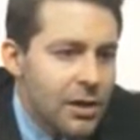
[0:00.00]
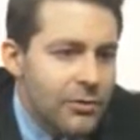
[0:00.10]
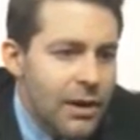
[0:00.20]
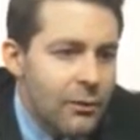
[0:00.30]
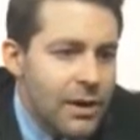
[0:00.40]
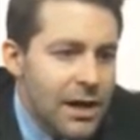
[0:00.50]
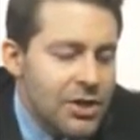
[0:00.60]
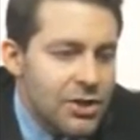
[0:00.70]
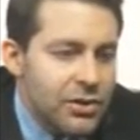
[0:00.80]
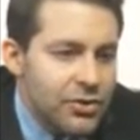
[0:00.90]
are that we
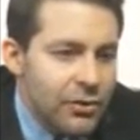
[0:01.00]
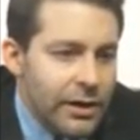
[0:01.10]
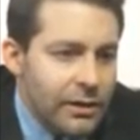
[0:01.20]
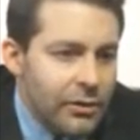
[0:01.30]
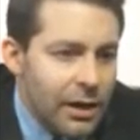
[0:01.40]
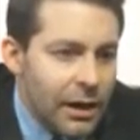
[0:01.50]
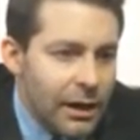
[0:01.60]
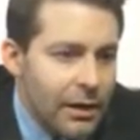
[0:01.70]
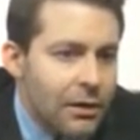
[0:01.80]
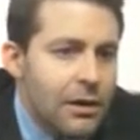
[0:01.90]
actually trade a little
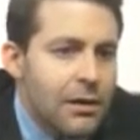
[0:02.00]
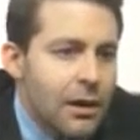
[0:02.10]
higher,